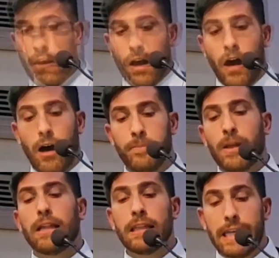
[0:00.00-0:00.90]

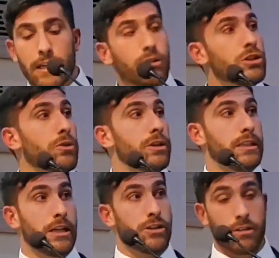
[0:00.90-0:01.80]
Um, legal
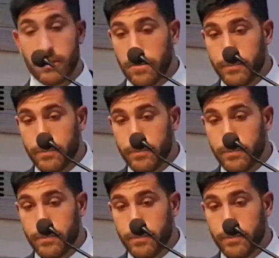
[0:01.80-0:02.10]
jurisdictions.